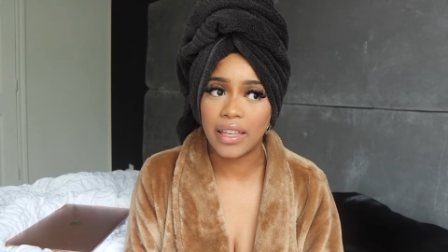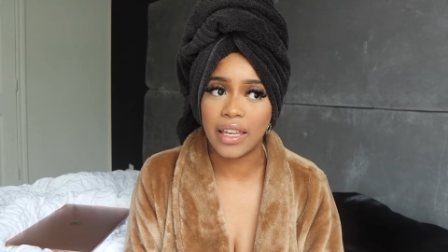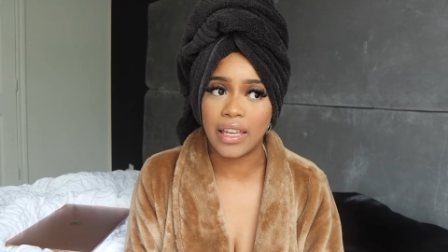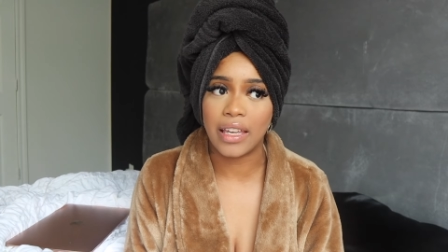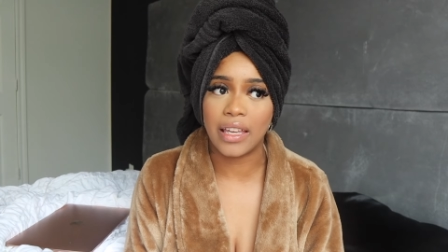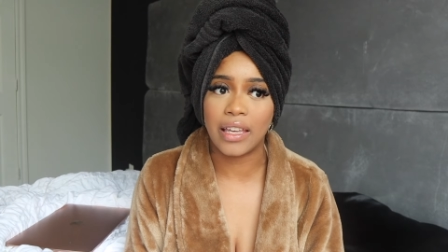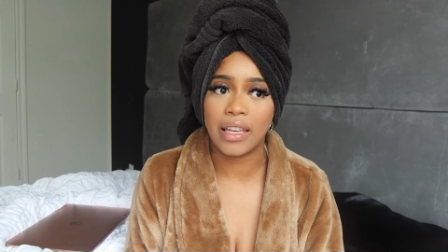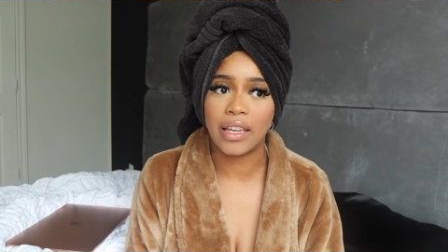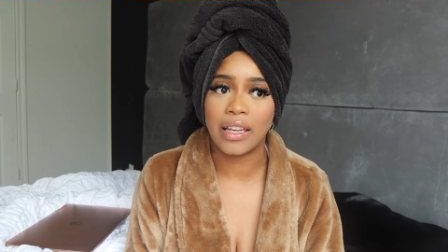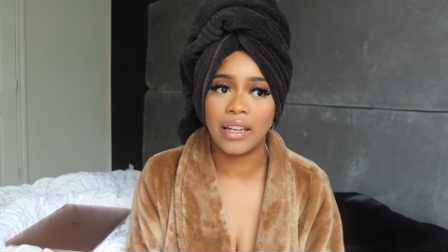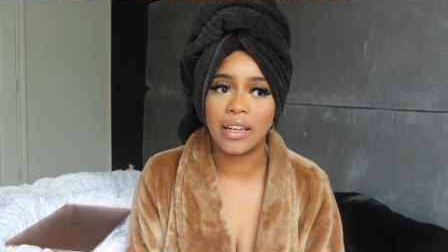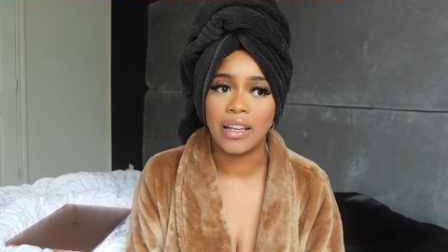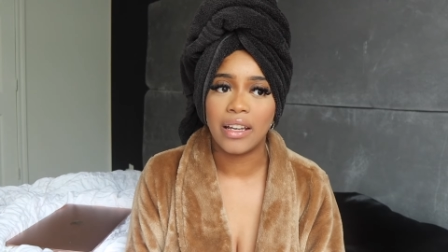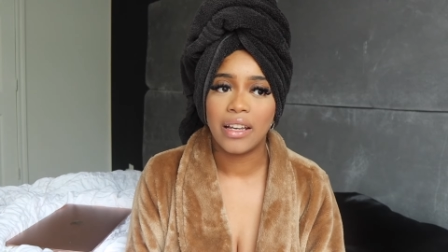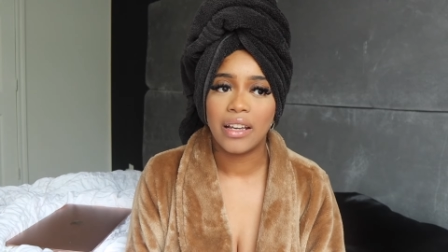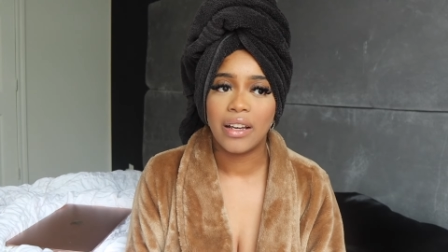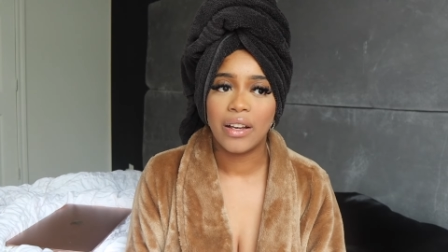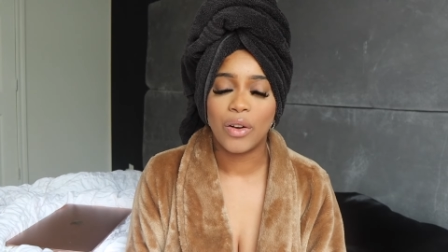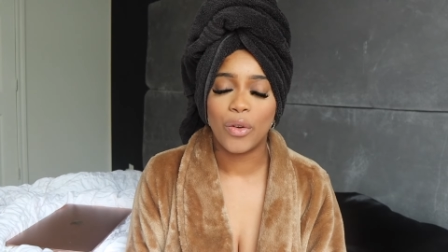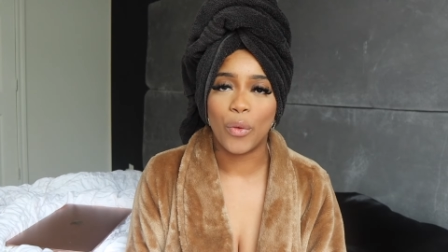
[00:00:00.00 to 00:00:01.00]
in
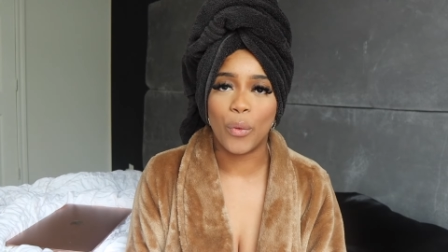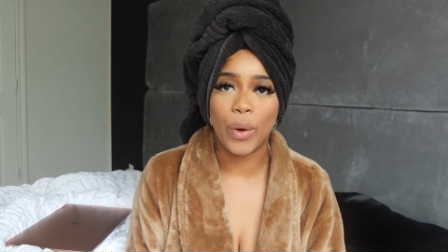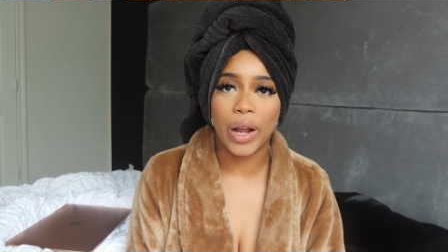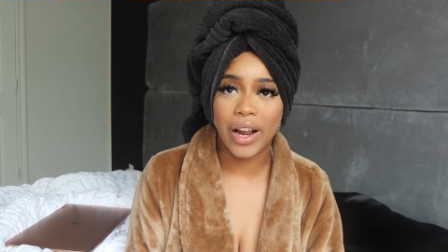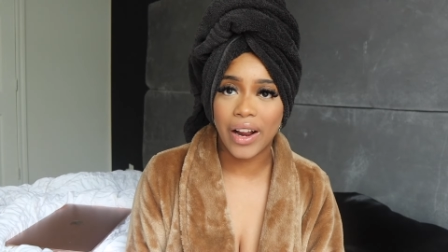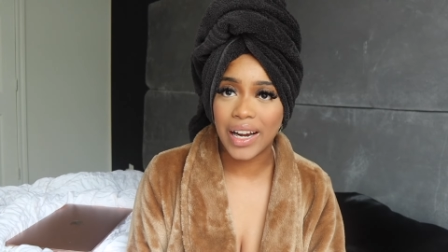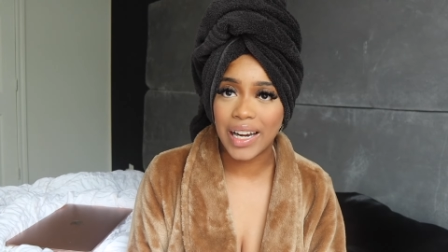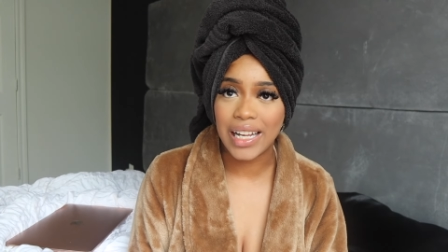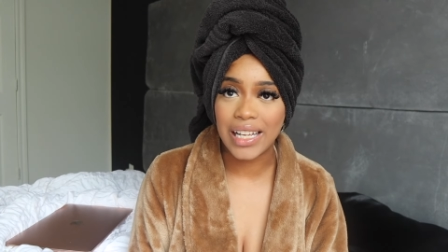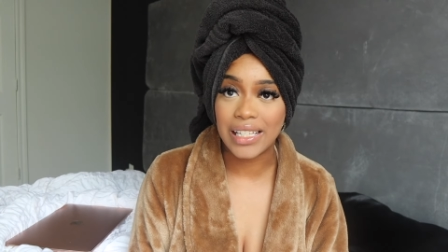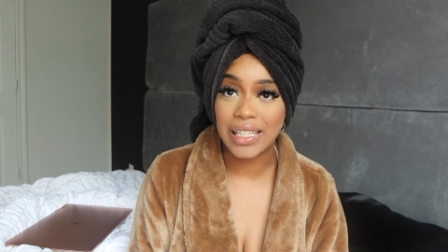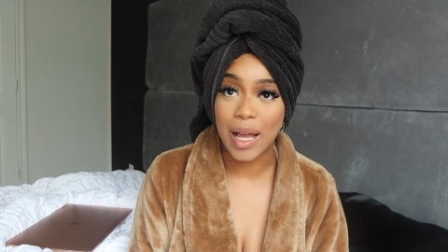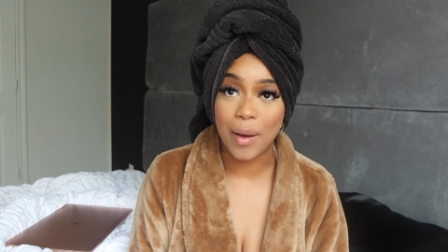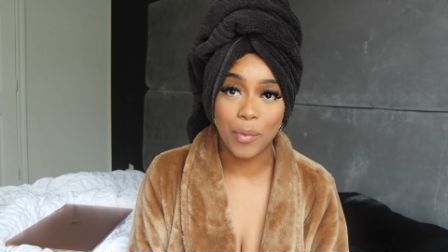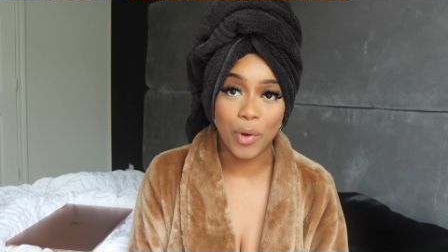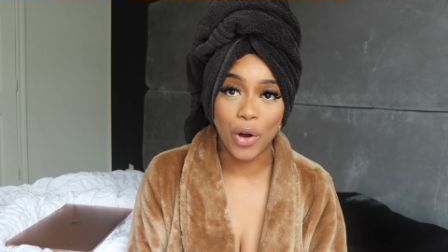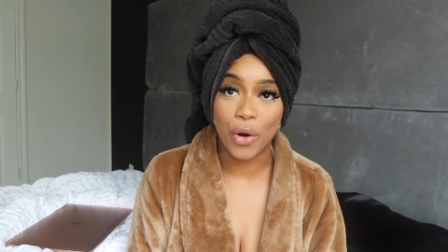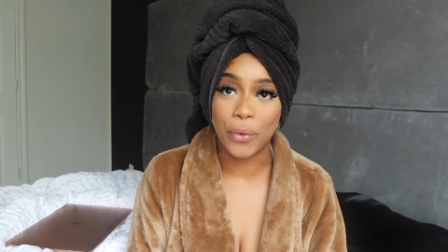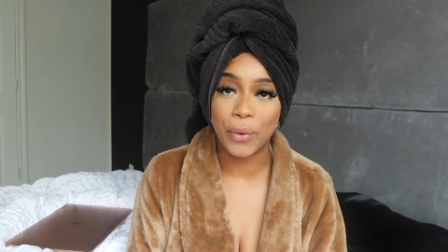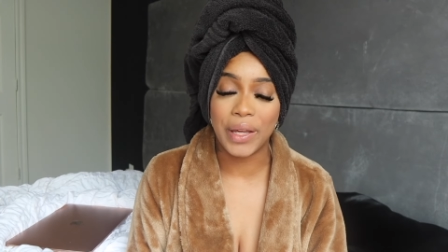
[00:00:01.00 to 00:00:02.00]
where it is
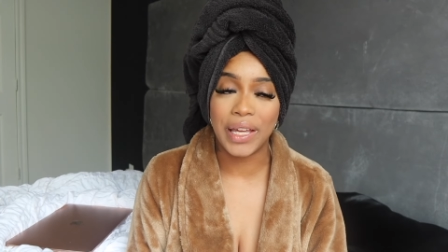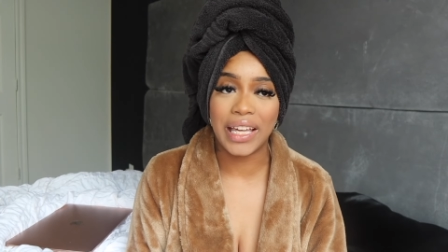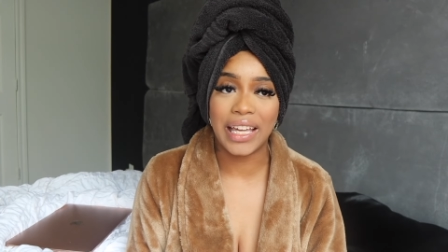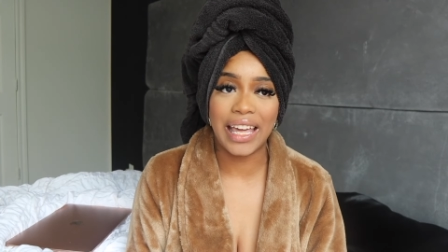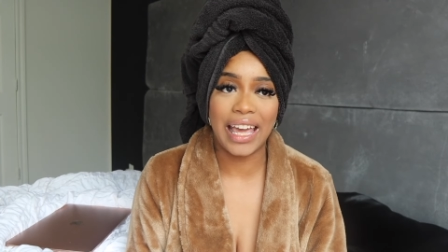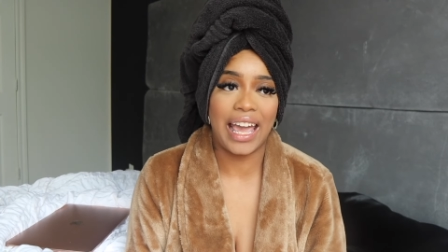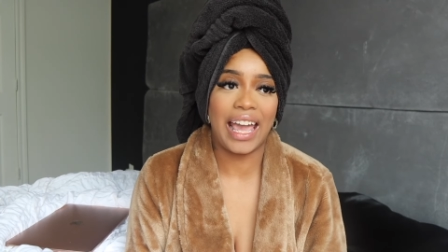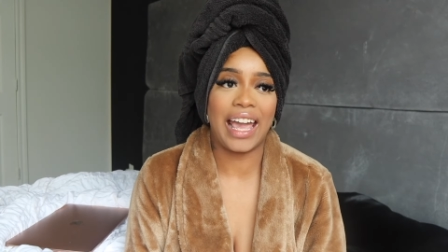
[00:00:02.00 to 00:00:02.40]
I'm going.